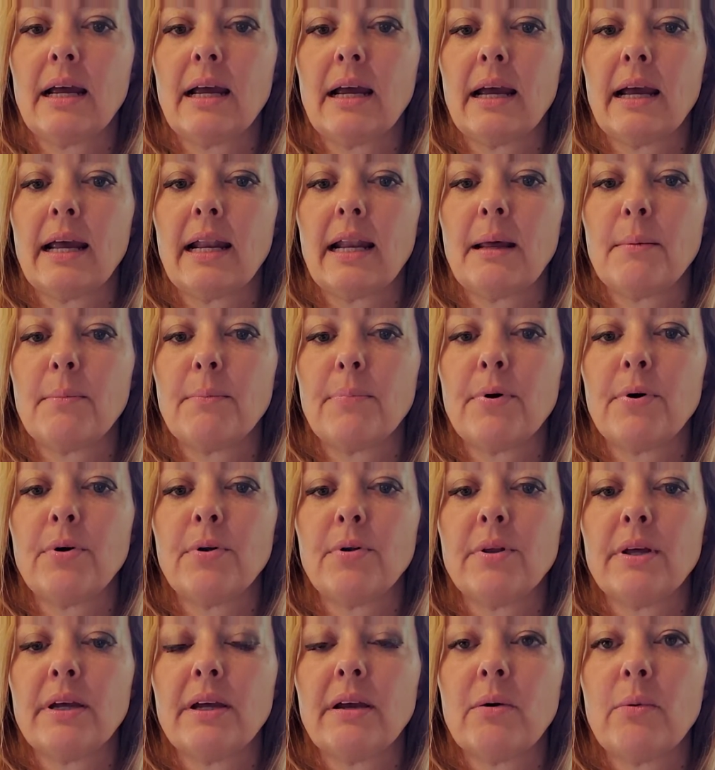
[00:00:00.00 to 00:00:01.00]
and I'm
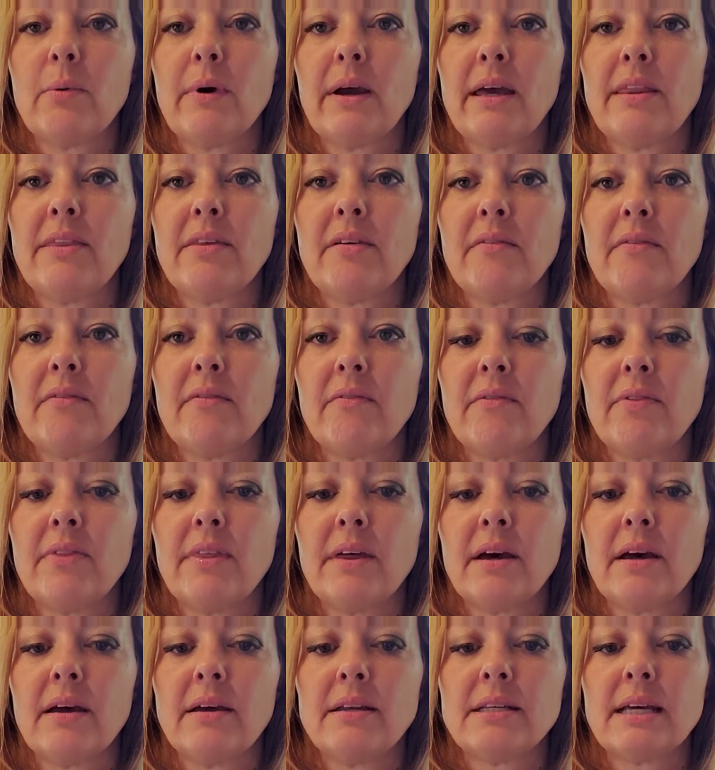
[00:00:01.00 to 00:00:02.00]
pulling away
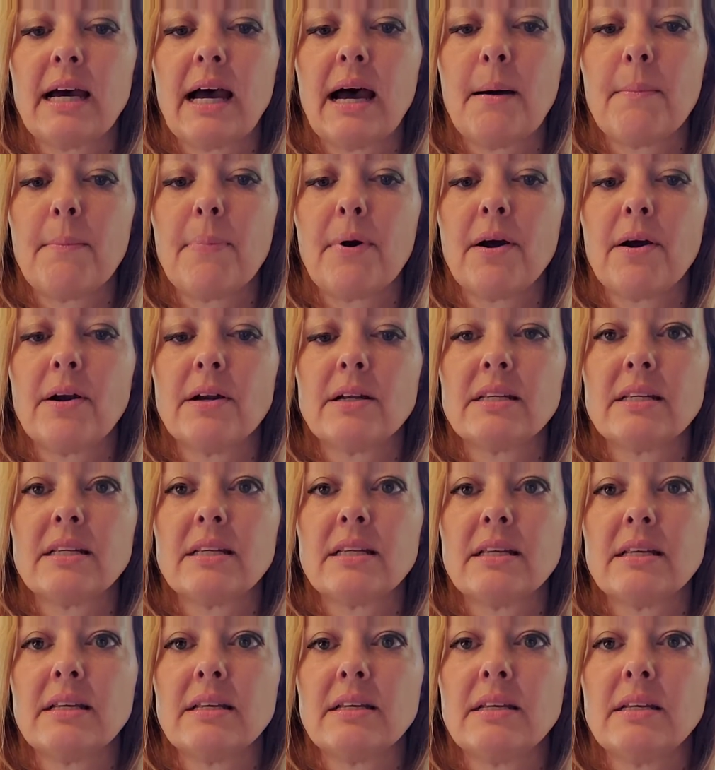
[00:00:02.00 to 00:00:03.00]
the top part
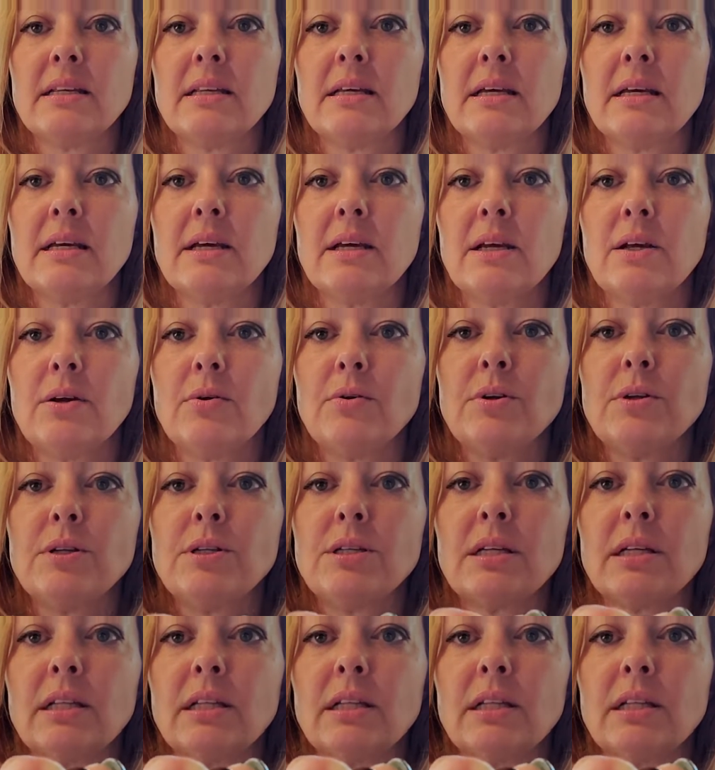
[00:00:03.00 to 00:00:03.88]
to